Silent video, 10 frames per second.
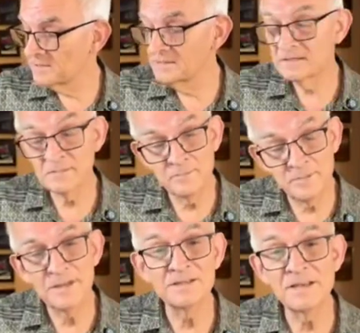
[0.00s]
That's a
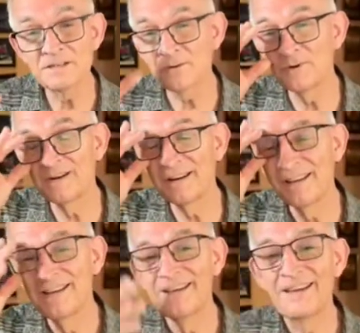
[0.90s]
big touchscreen,
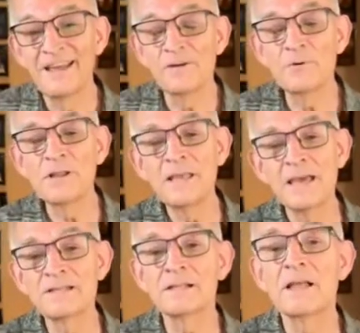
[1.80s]
and it really
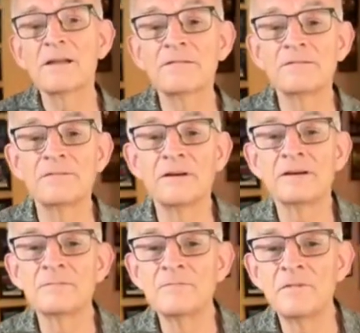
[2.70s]
adds a lot of
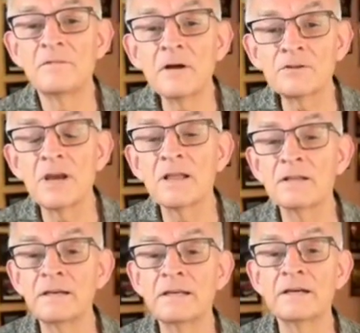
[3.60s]

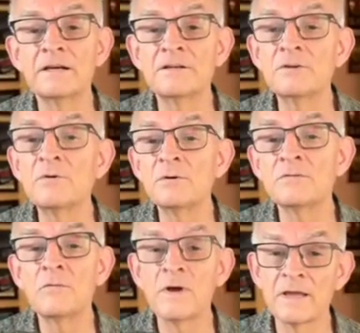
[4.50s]
functionality in an
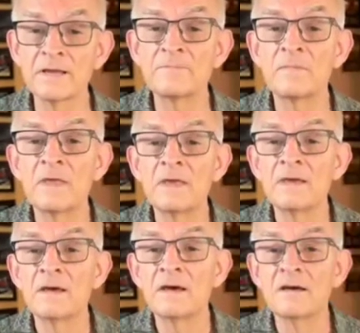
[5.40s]
intuitive way.
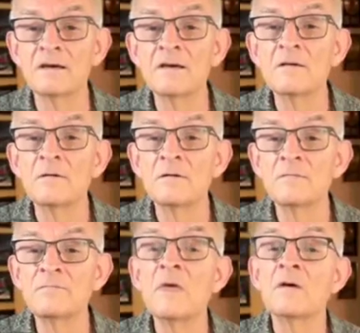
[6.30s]

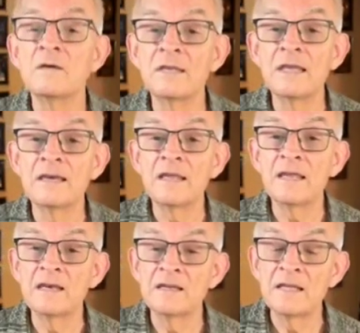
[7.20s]

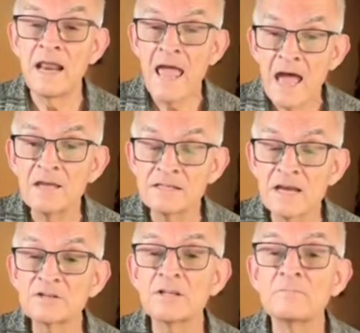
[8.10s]
And it has
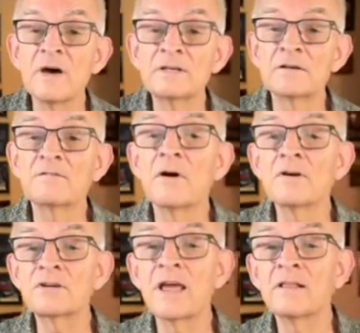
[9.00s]
actually much
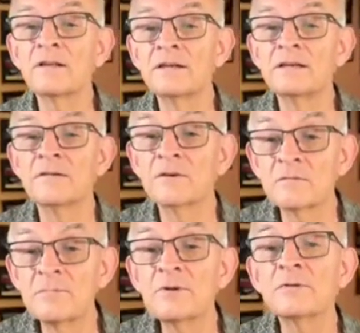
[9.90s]
functionality of a
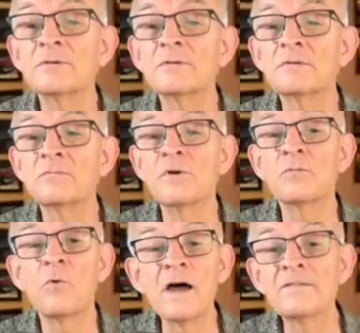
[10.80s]
computer,
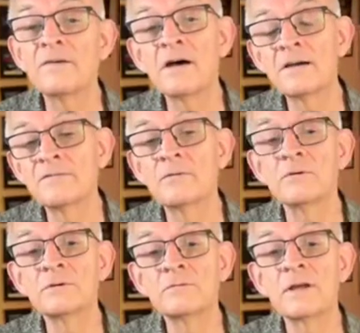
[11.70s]
with Wi-Fi
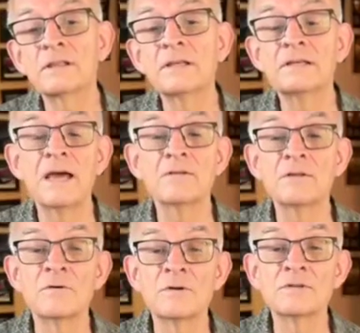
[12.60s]
for directly
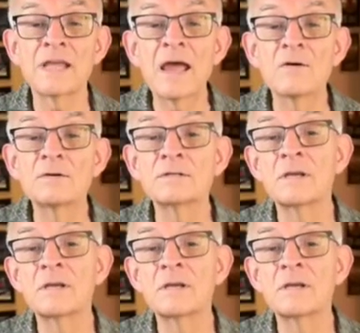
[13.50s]
downloading sounds,